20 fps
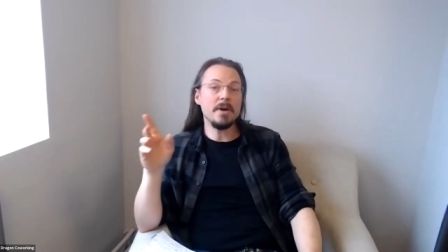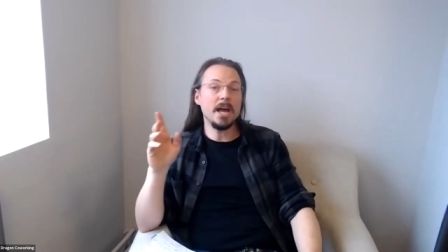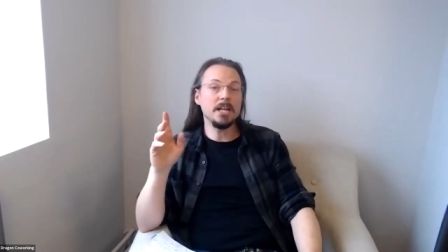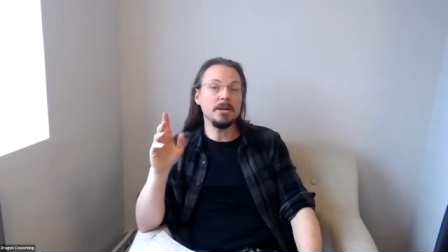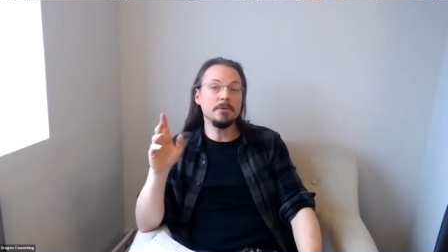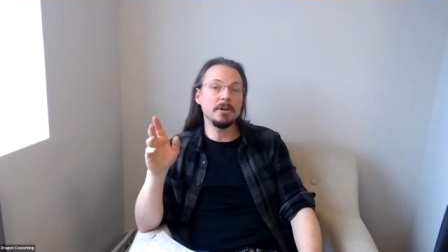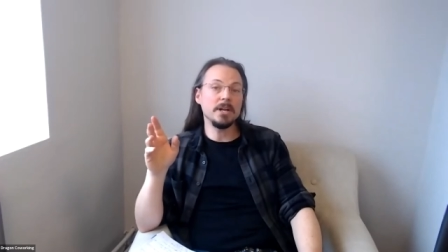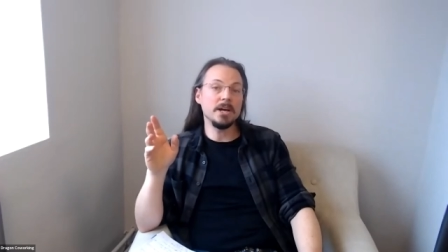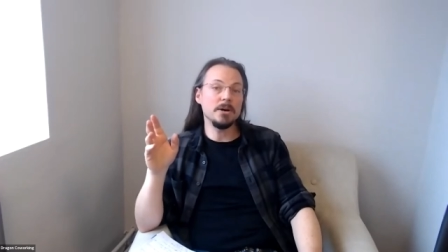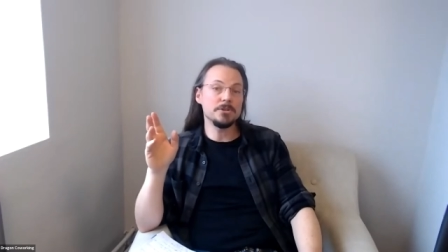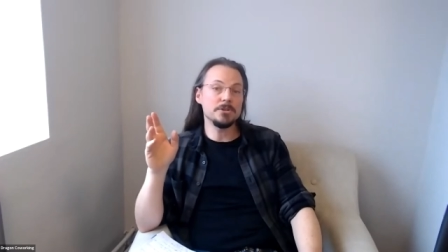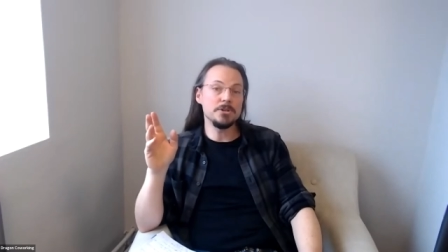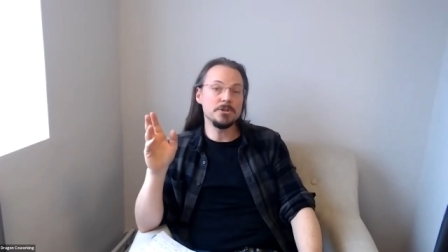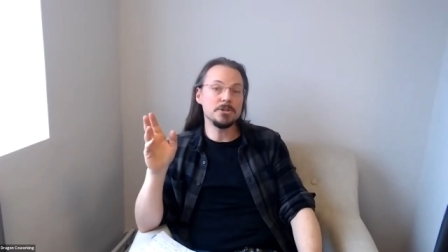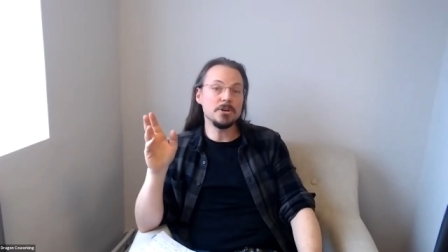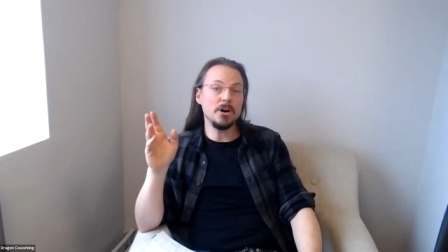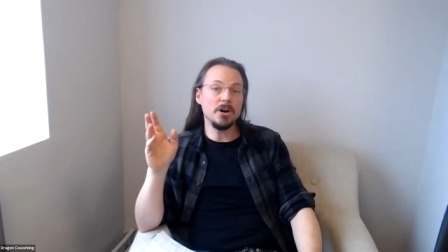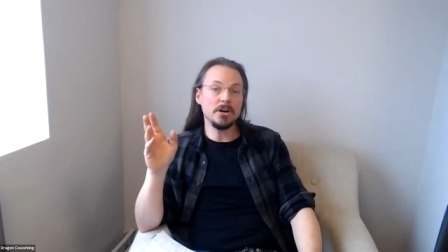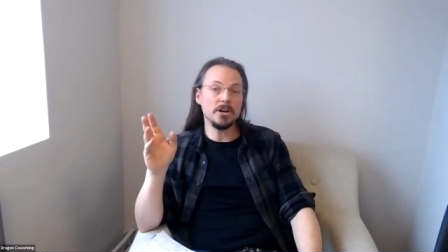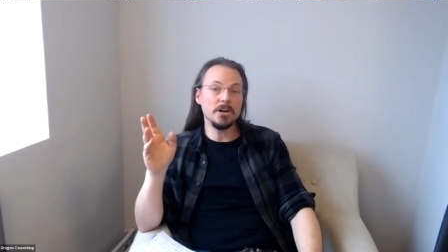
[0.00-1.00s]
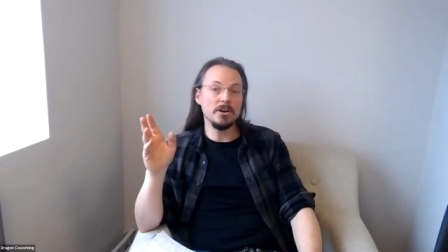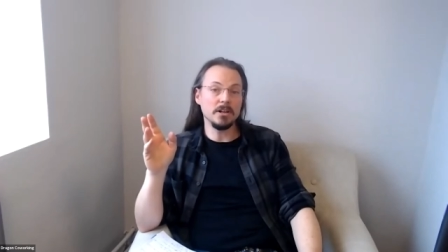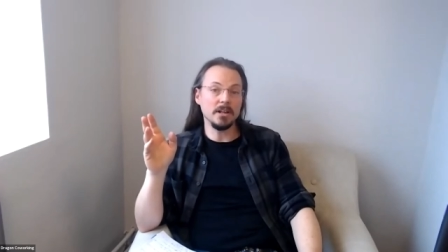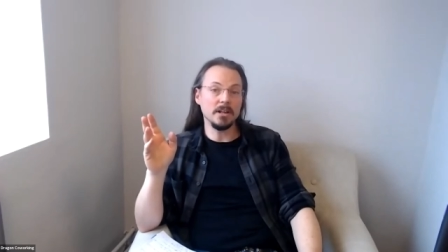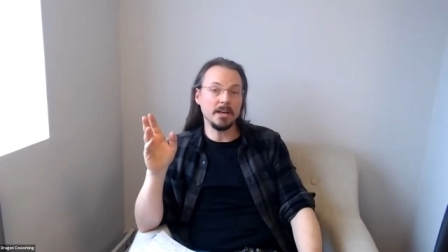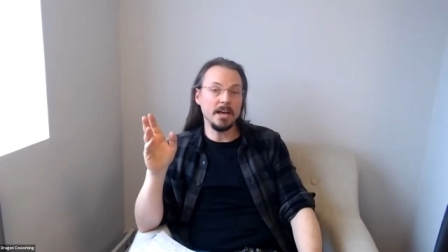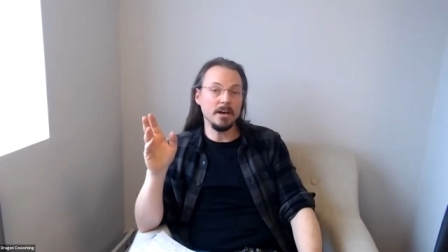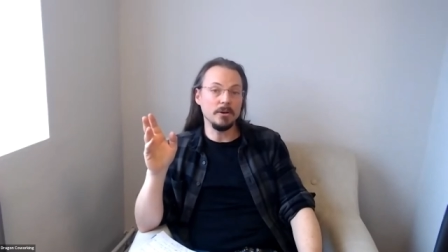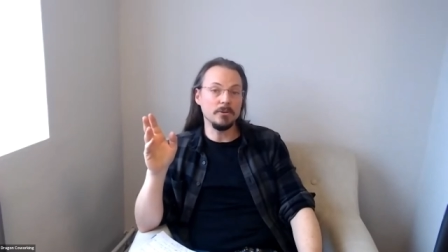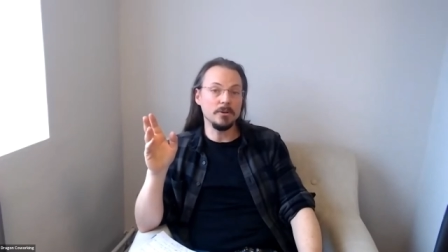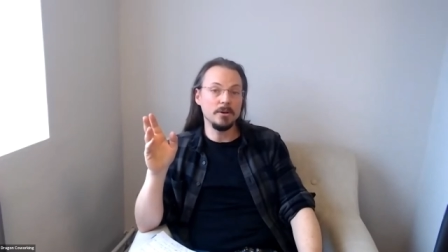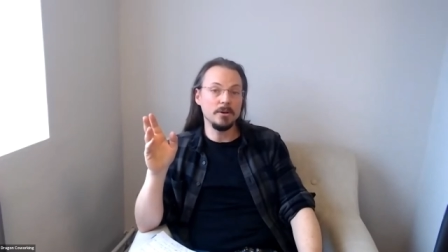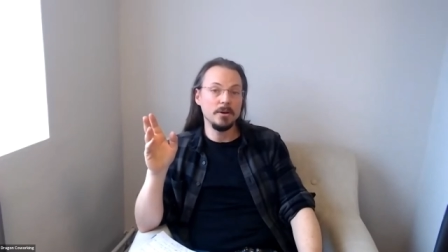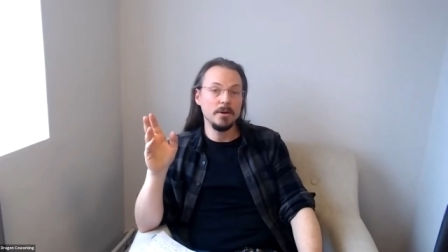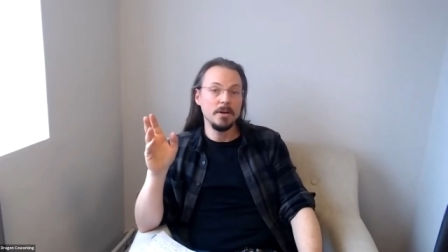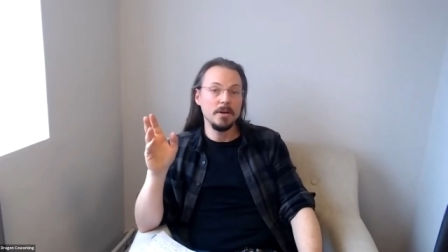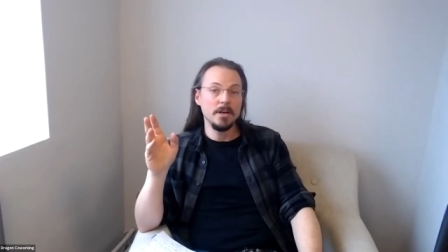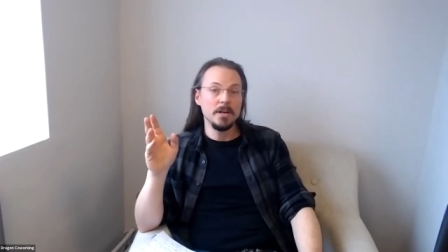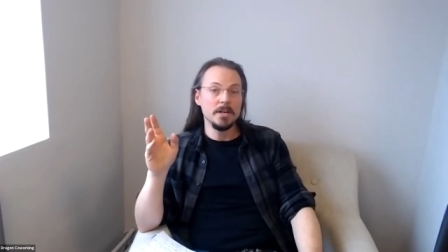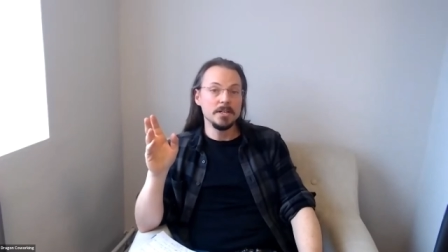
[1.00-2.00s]
anyone else who's got a Google account.
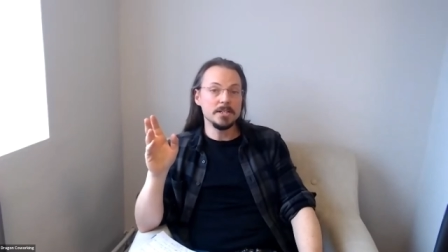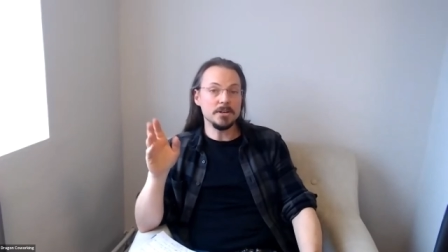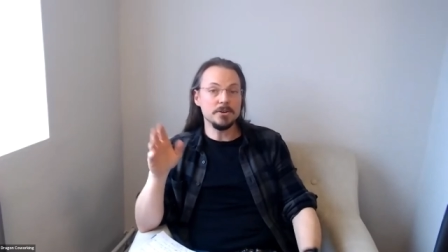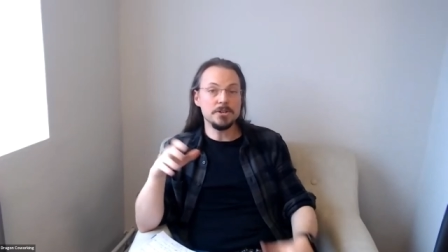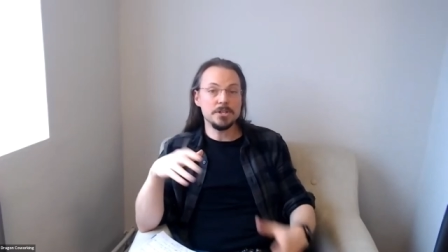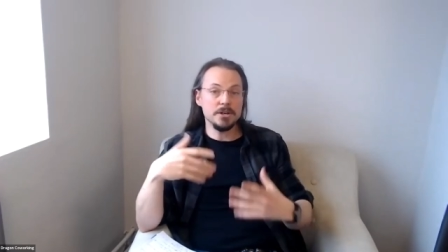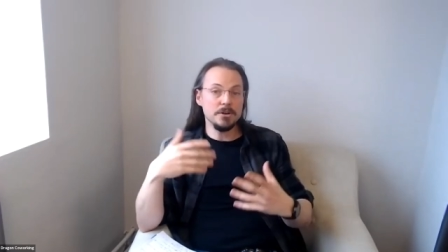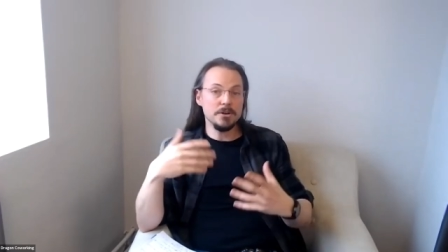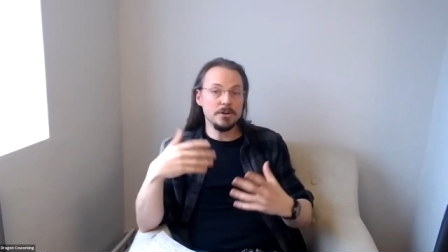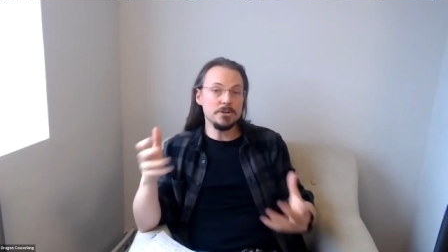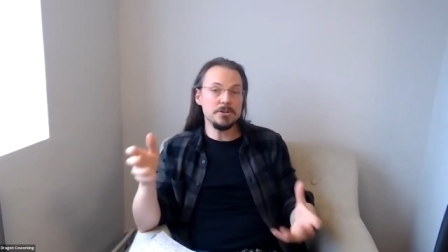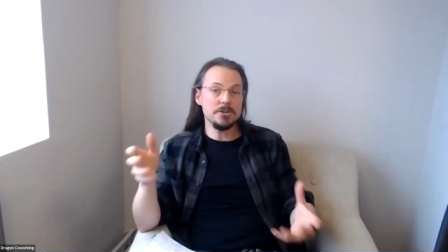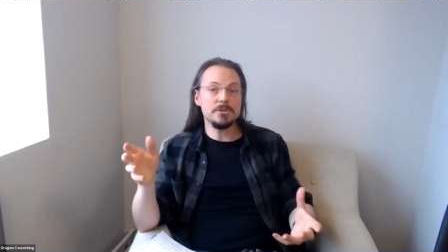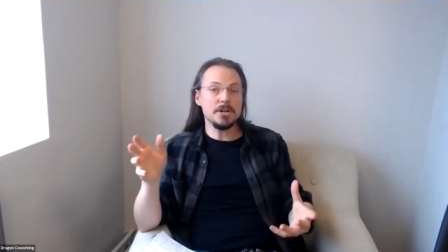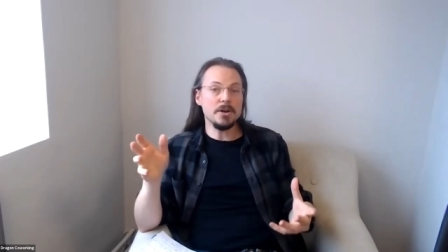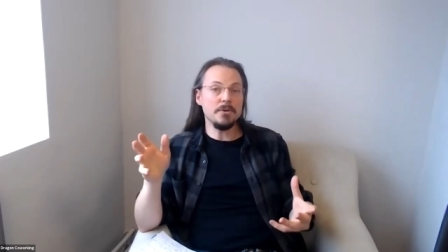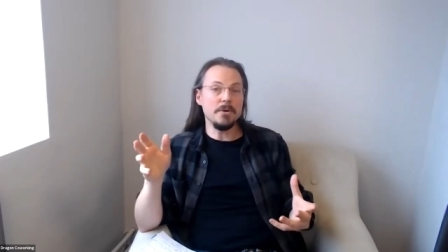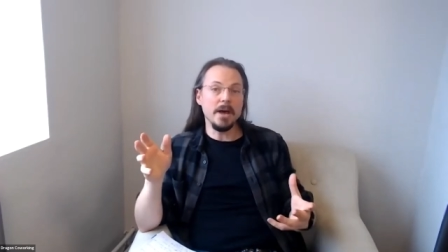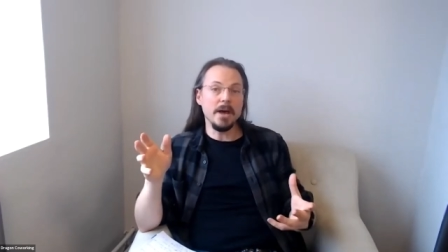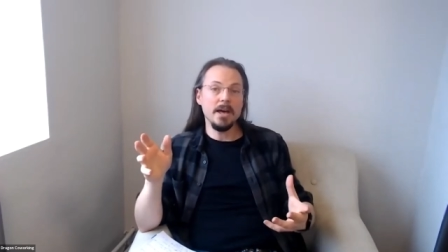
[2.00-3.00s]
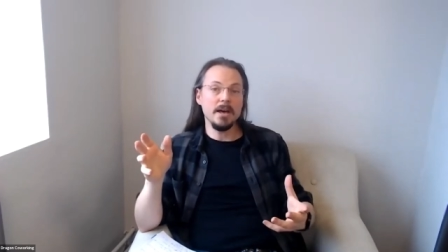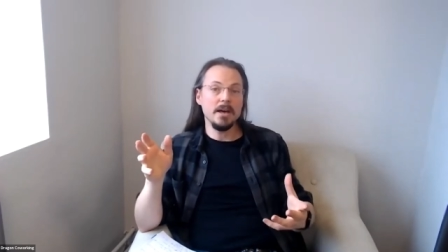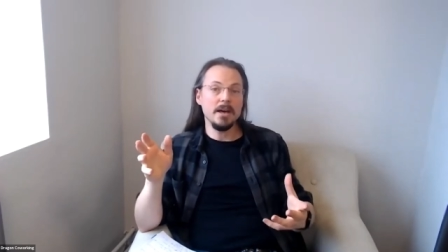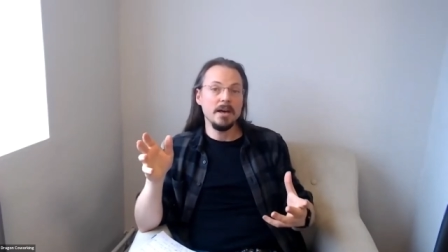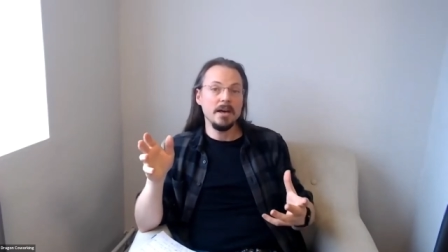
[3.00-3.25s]
So as soon as you do it,